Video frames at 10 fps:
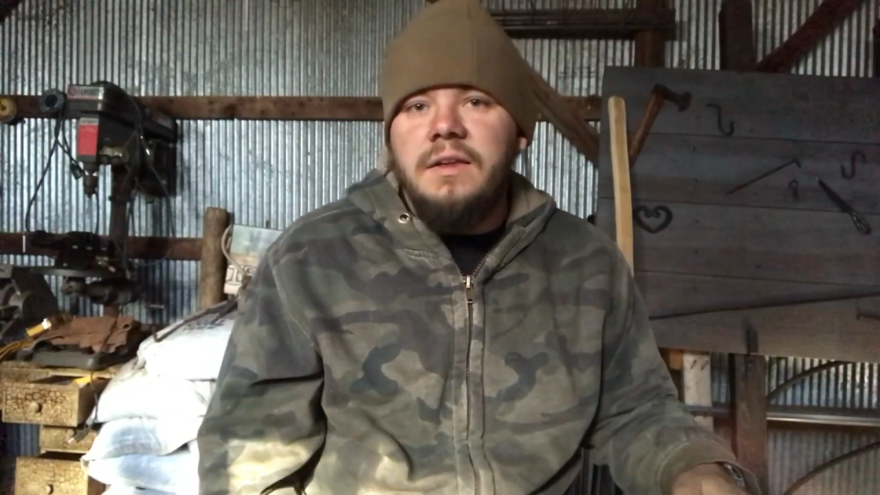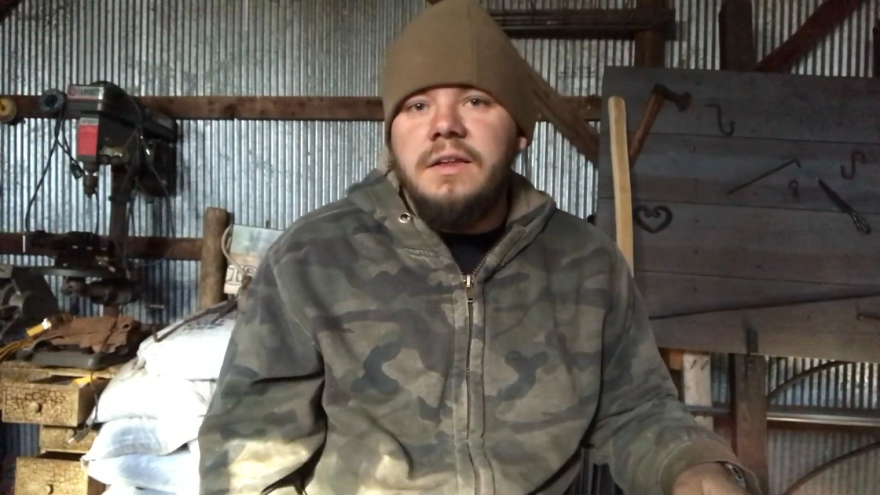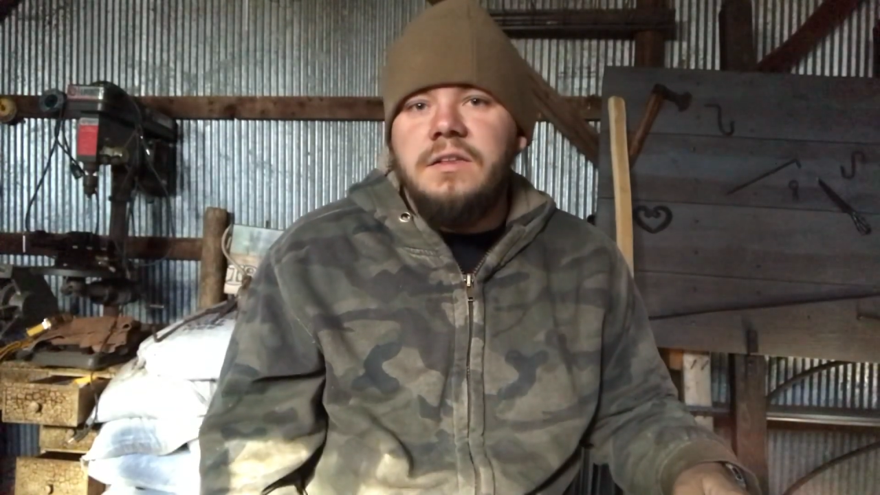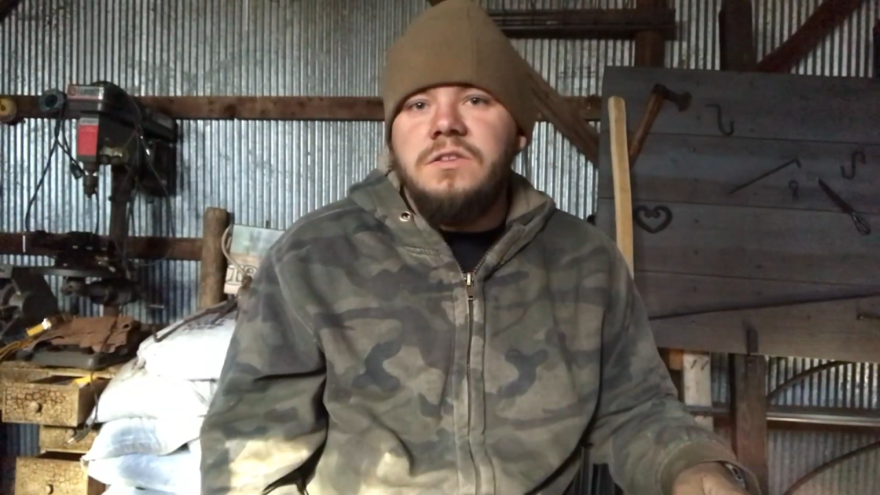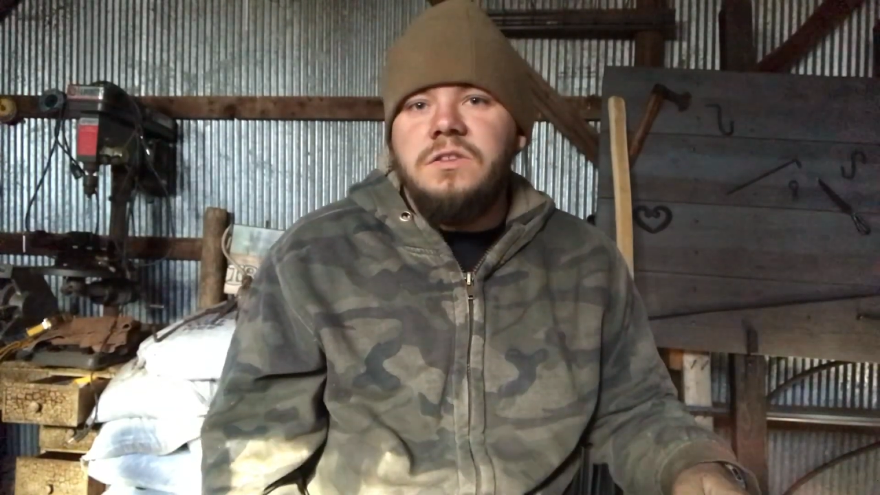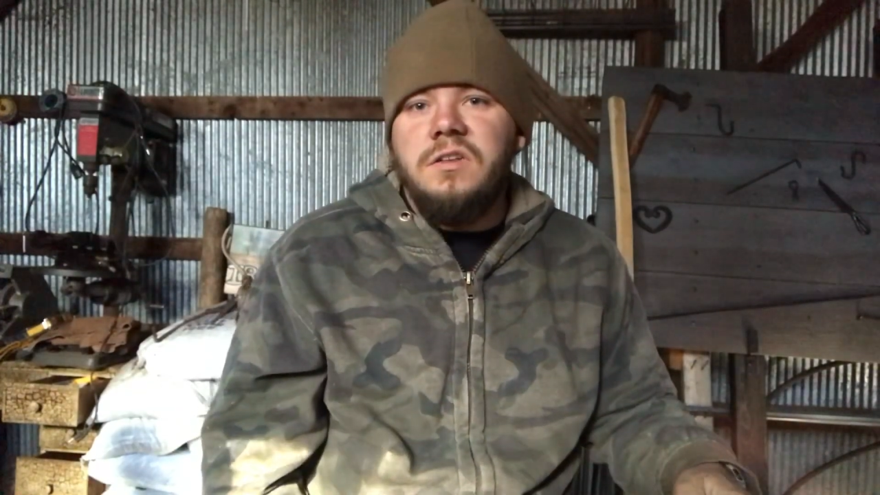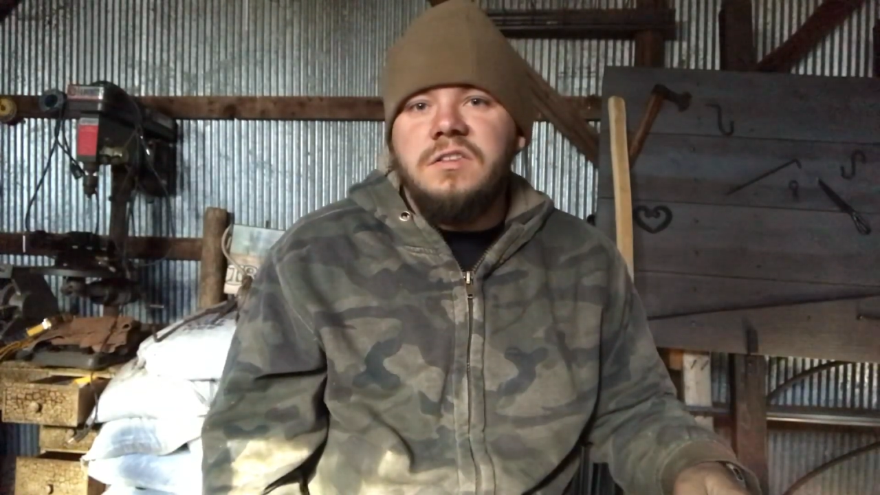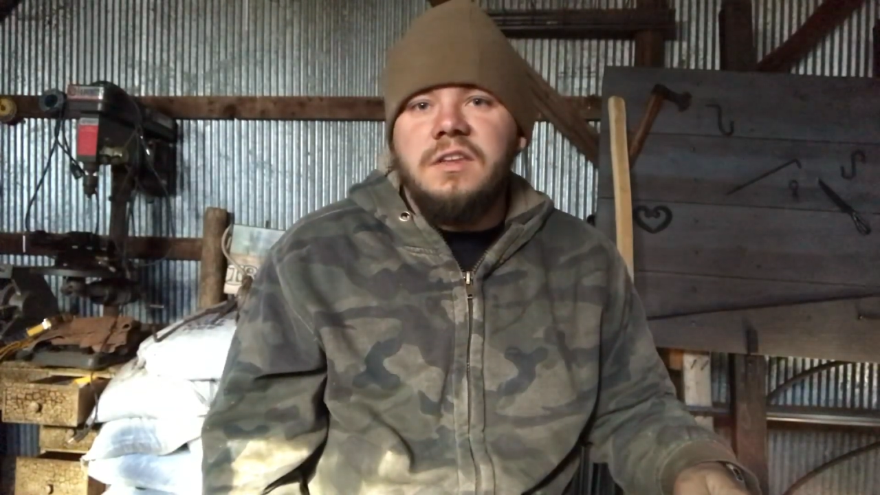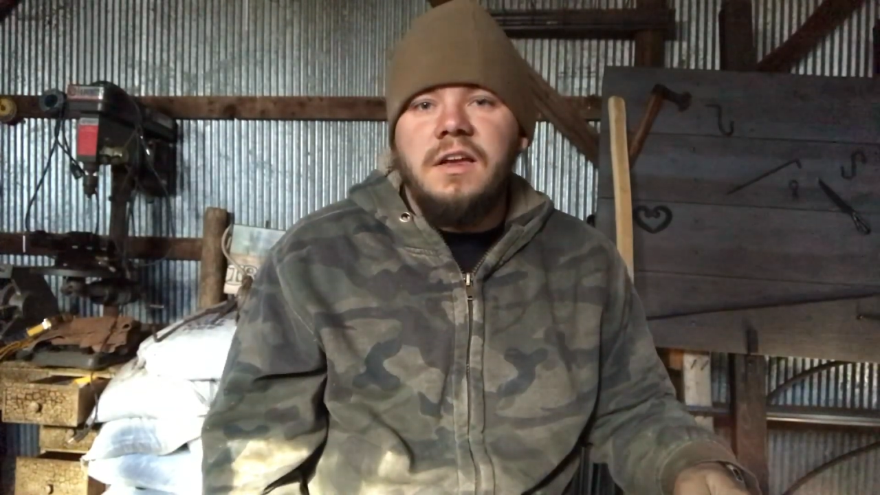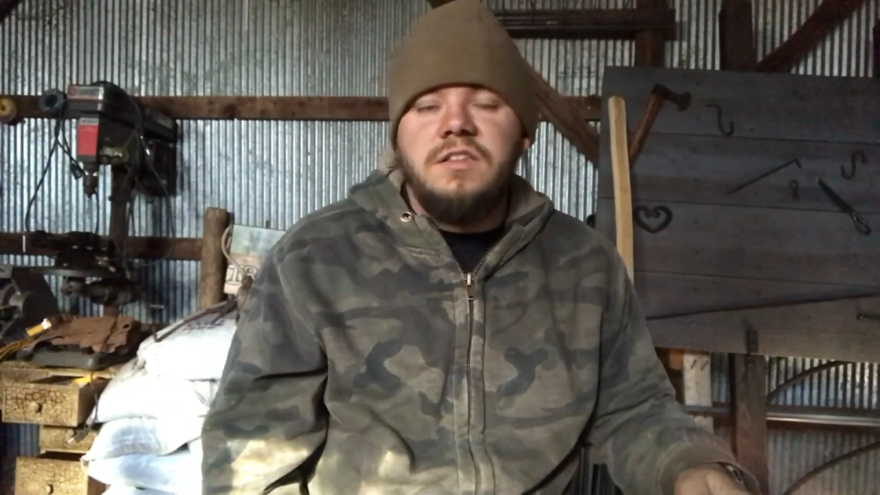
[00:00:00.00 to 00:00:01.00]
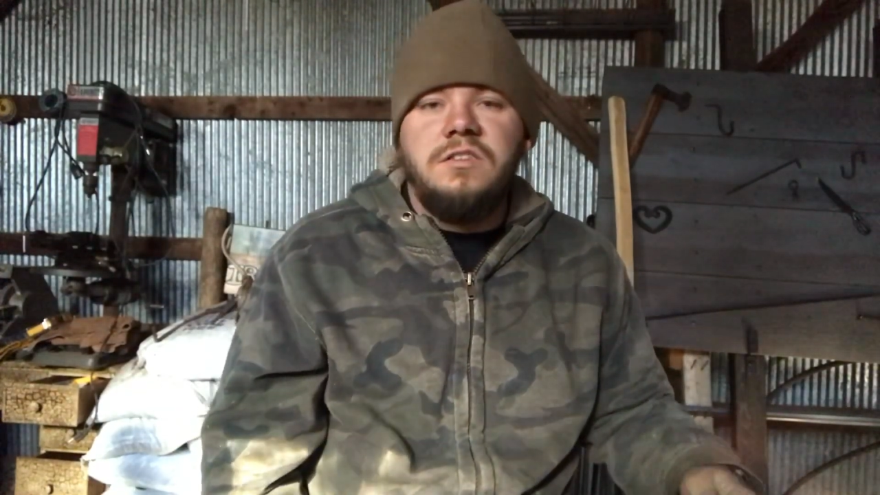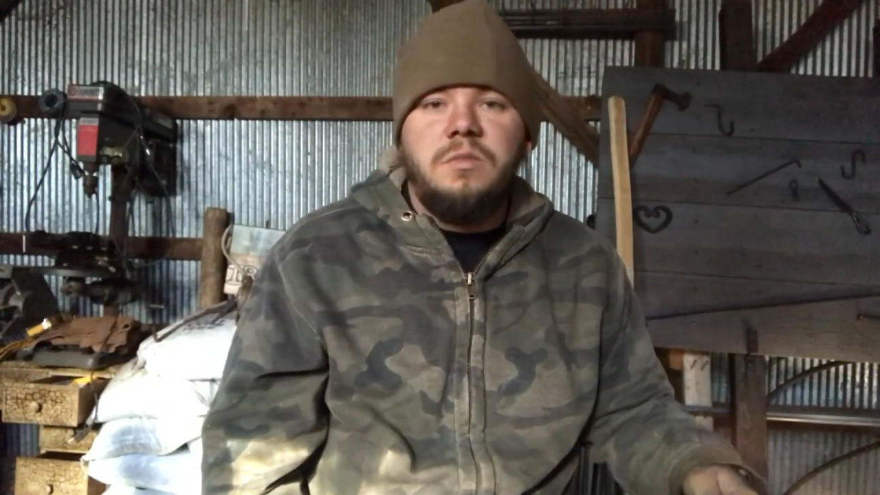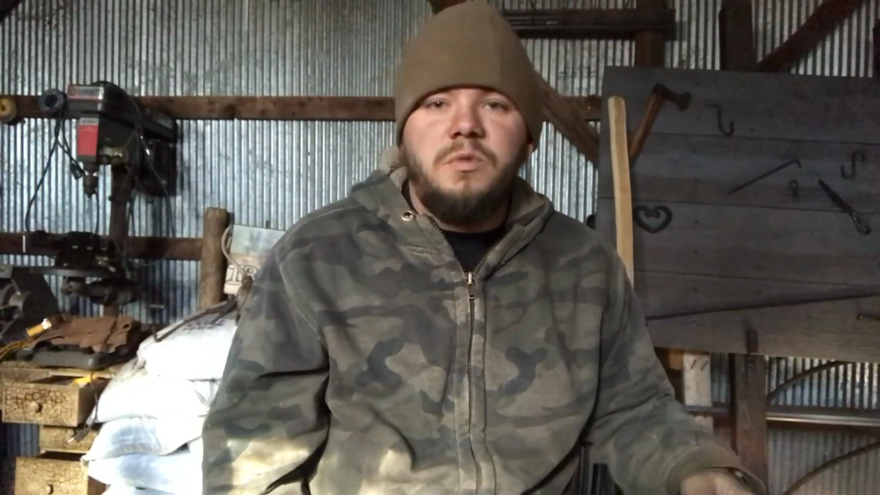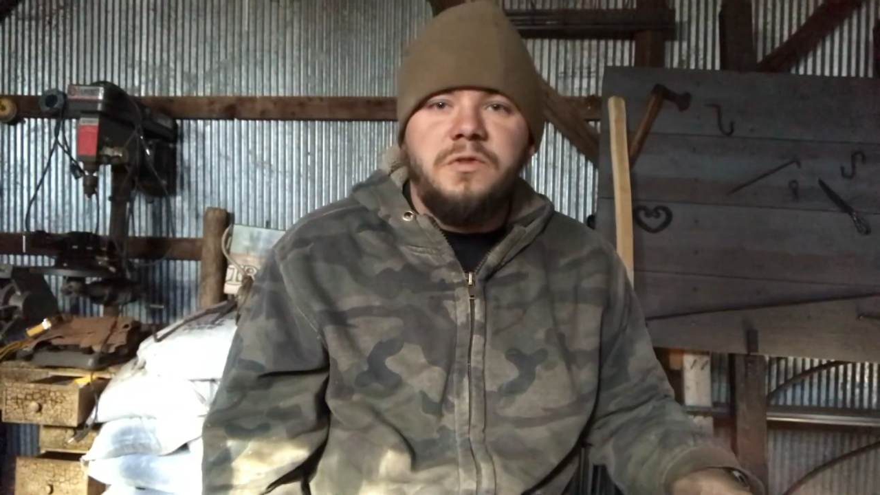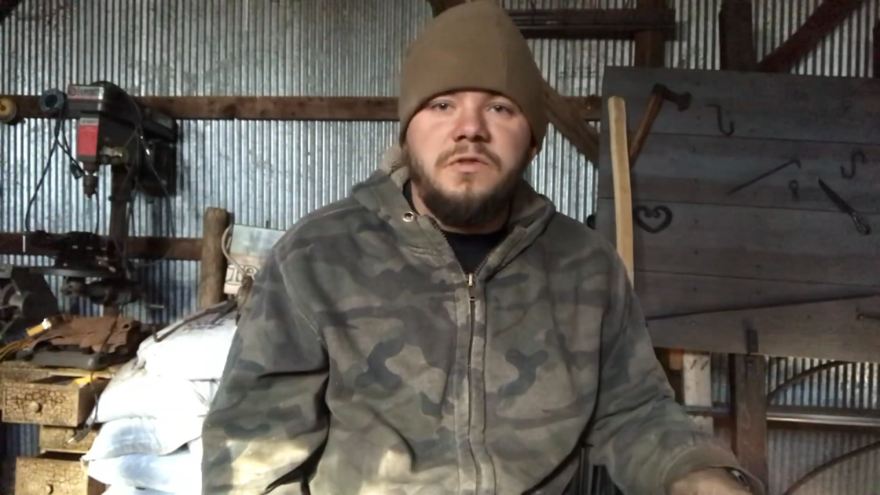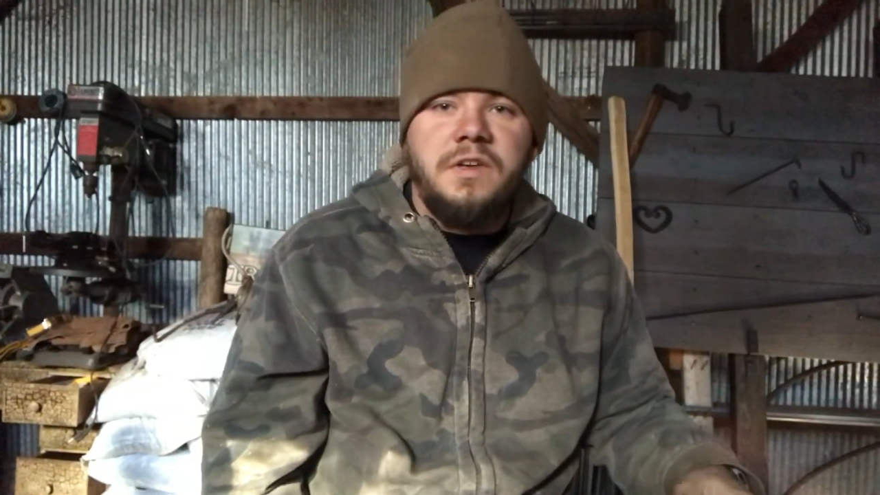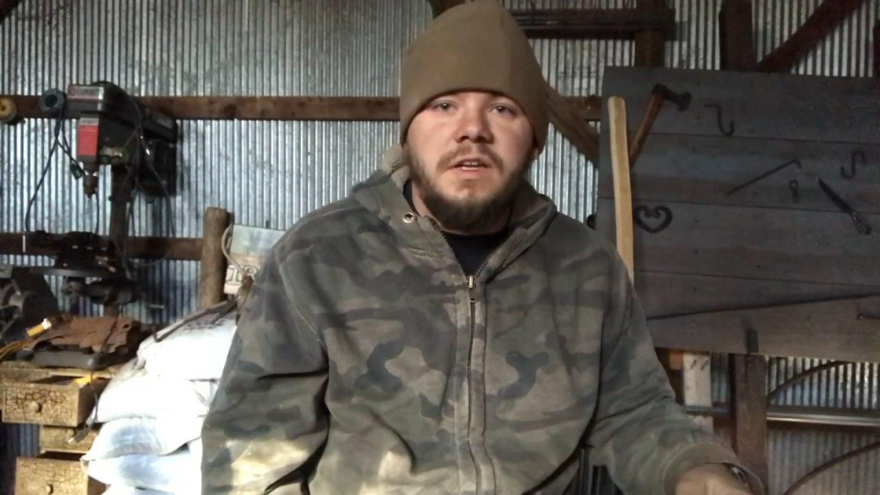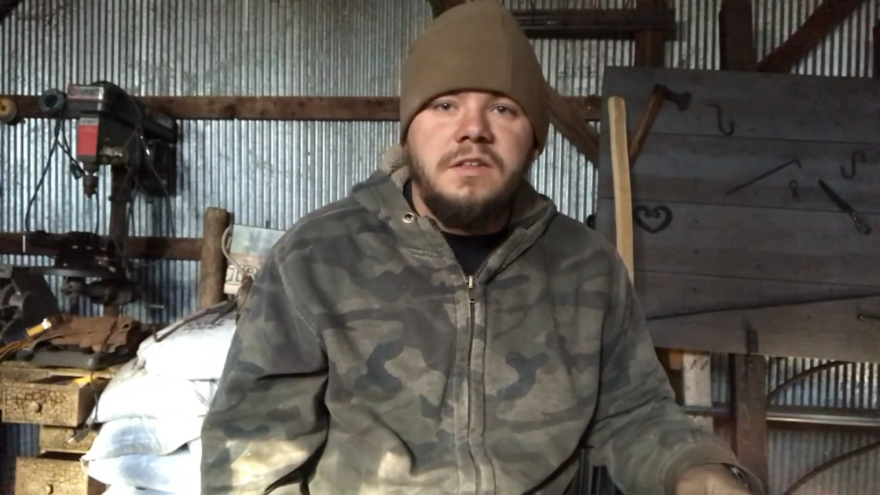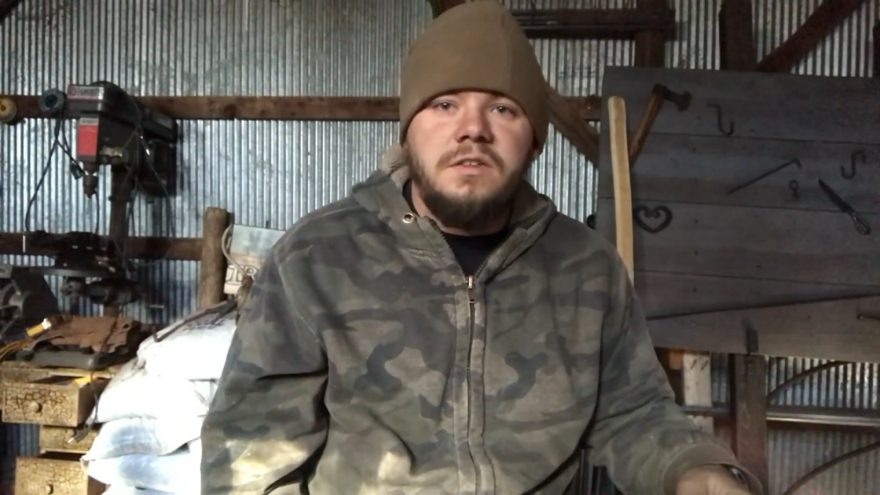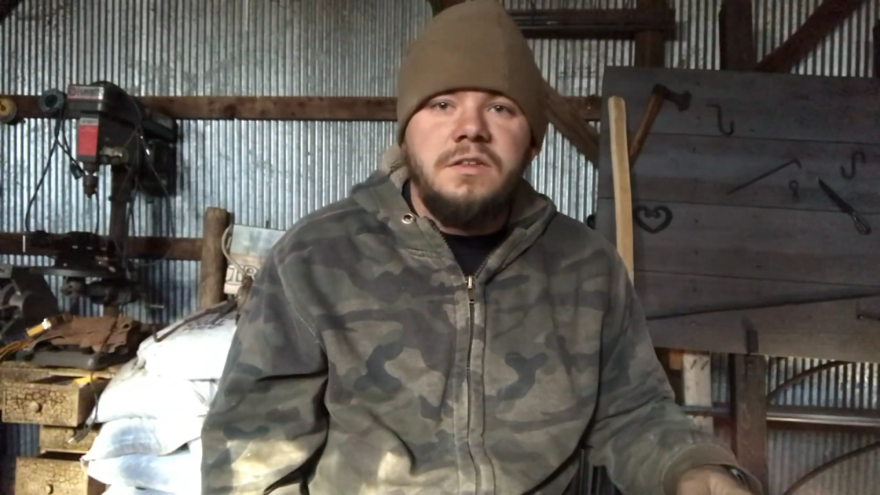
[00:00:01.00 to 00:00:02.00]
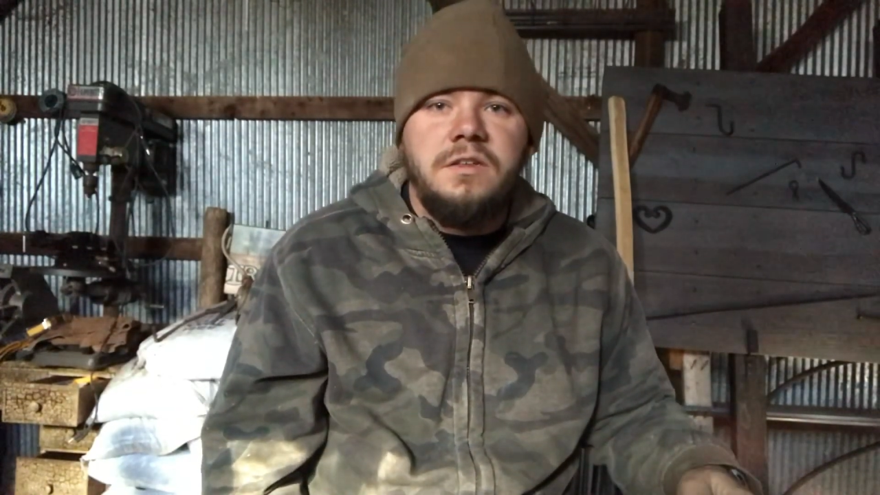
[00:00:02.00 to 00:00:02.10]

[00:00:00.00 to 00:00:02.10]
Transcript: It just has to prevent